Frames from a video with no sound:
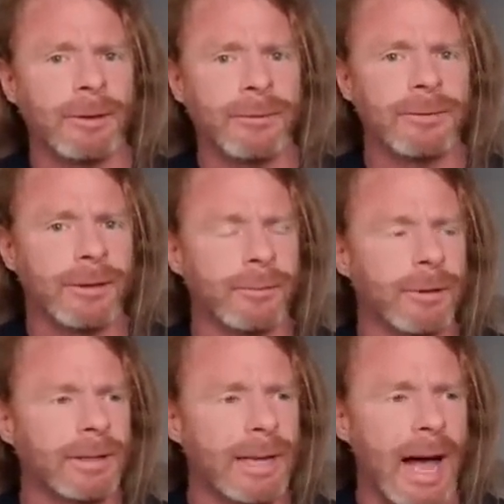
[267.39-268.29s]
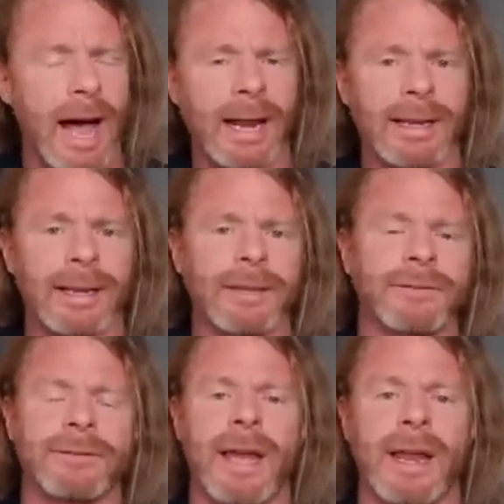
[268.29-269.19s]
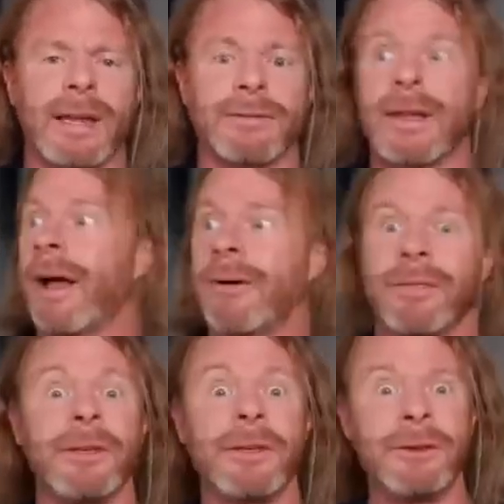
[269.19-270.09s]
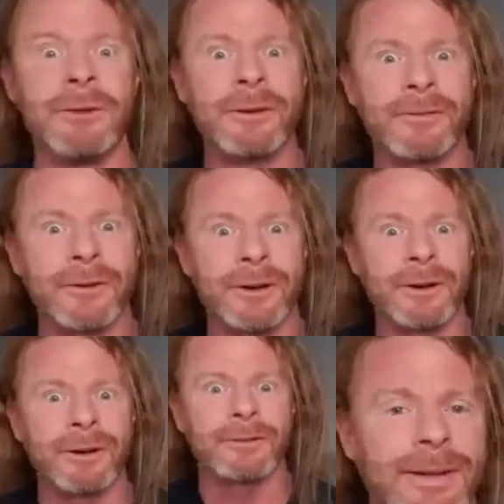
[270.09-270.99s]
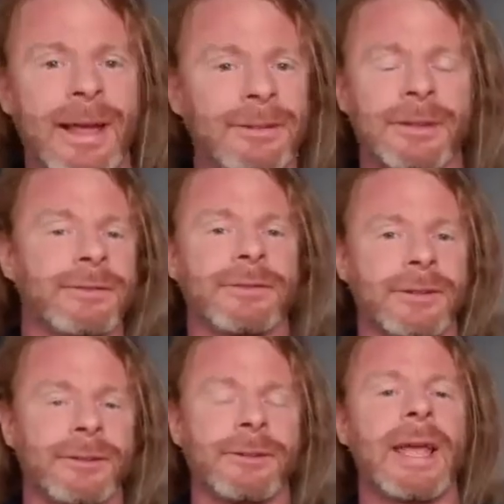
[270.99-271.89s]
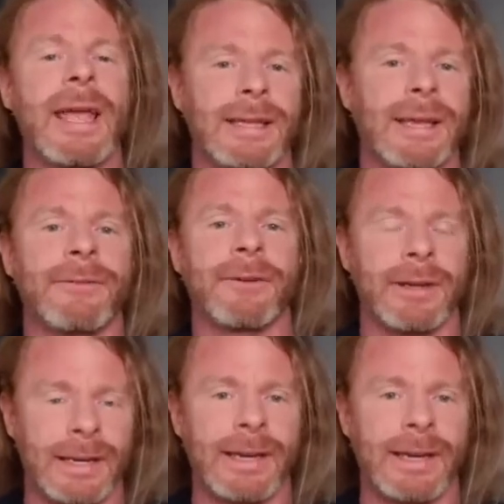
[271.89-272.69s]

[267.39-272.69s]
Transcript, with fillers: using the word God, and instead I'd say, oh, the universe. I'd just create different